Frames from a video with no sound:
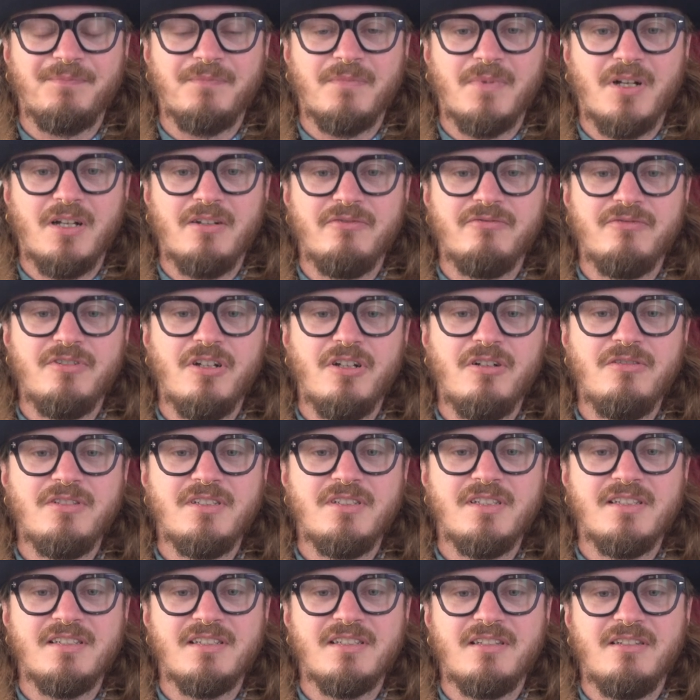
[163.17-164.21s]
I've
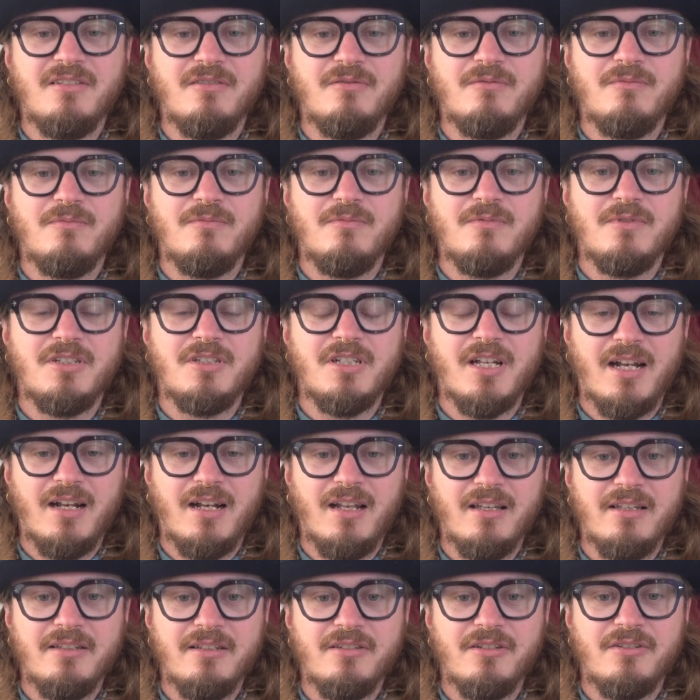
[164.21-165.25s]
noticed that
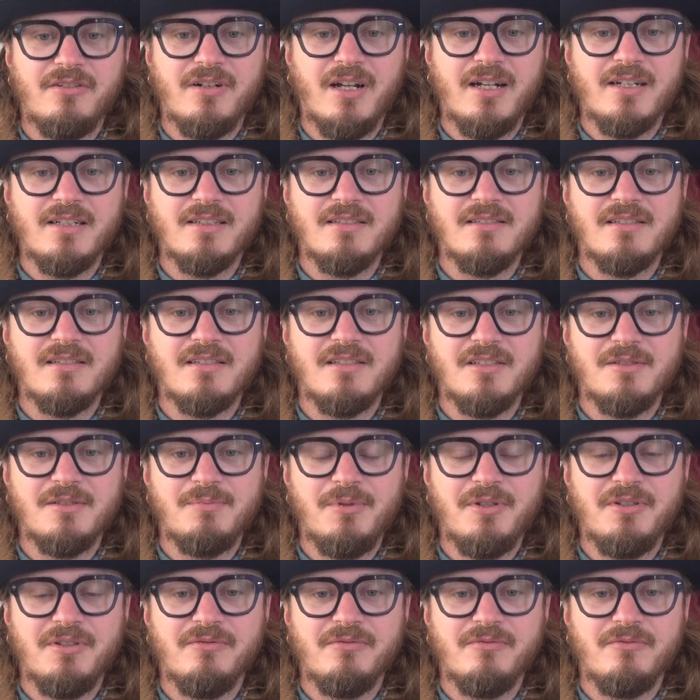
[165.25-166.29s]
channeling the dragons has
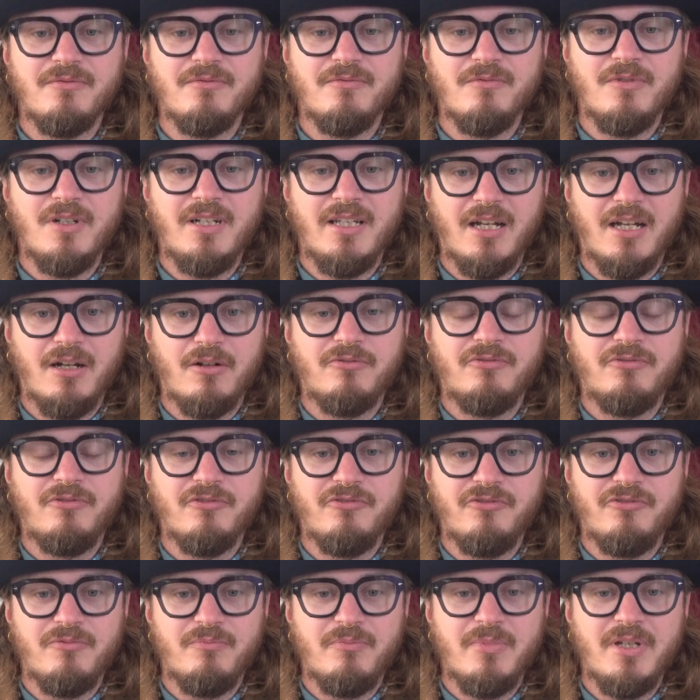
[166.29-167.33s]
been really helpful
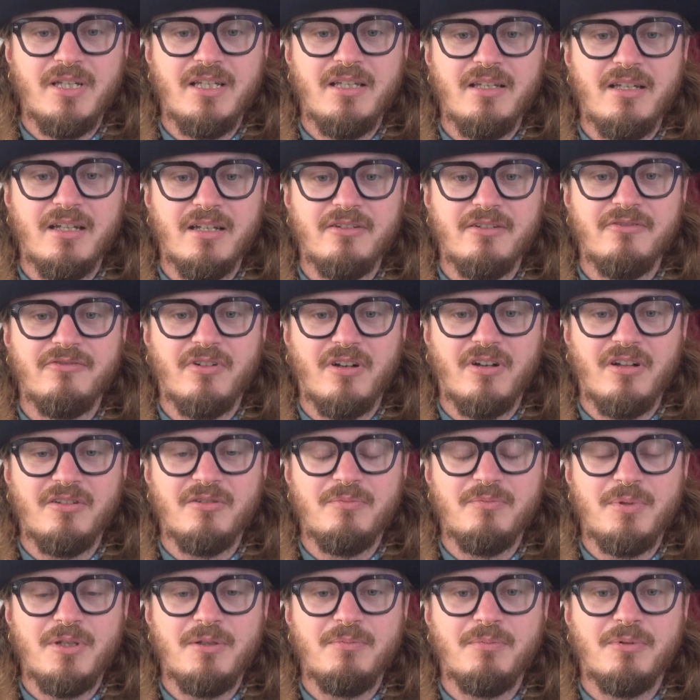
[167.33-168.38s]
for me and for other
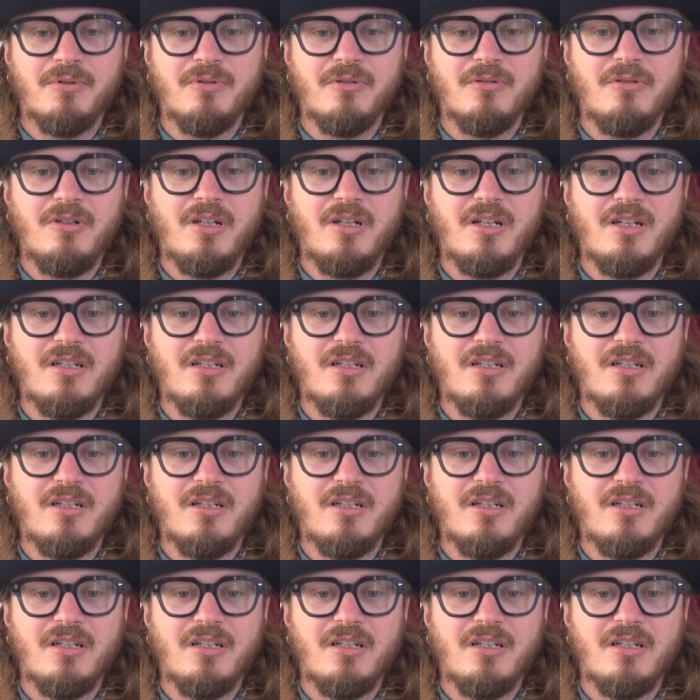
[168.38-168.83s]
people